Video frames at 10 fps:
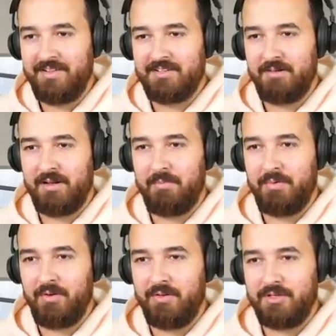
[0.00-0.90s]
and this is where we're gonna
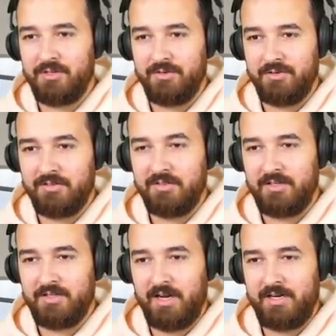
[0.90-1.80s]
put all the shoes
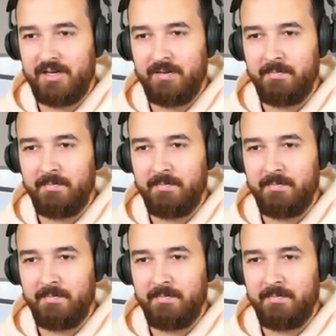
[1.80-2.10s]
is the idea.